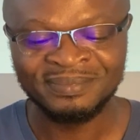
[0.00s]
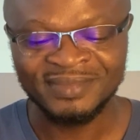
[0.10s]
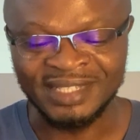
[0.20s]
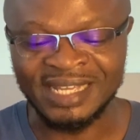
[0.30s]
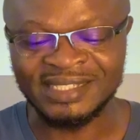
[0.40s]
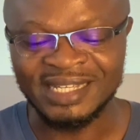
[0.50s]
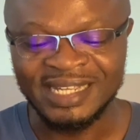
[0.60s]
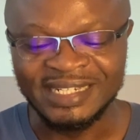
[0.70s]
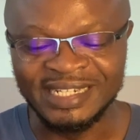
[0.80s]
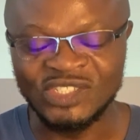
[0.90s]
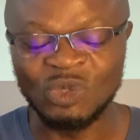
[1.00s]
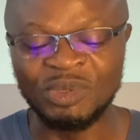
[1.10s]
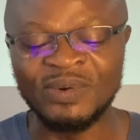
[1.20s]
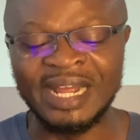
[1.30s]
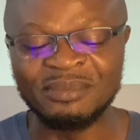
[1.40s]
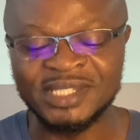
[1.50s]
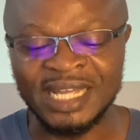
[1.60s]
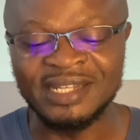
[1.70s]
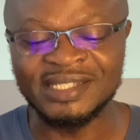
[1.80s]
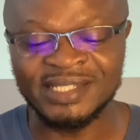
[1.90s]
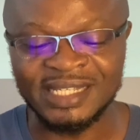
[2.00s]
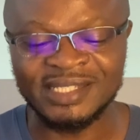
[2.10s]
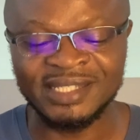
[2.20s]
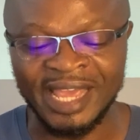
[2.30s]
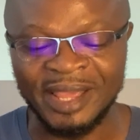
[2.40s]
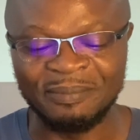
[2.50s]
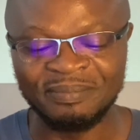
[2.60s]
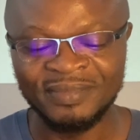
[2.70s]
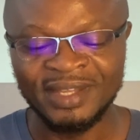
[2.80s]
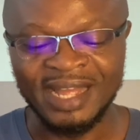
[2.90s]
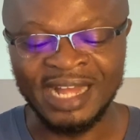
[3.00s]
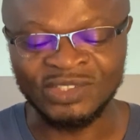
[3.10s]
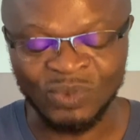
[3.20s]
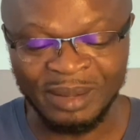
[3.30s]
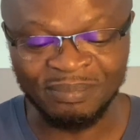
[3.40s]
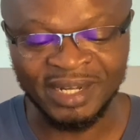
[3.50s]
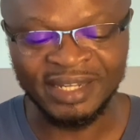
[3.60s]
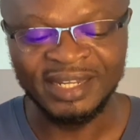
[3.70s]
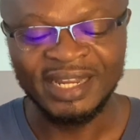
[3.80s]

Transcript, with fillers: Yes, this will be Raheem Sterling's sixth game at Wembley.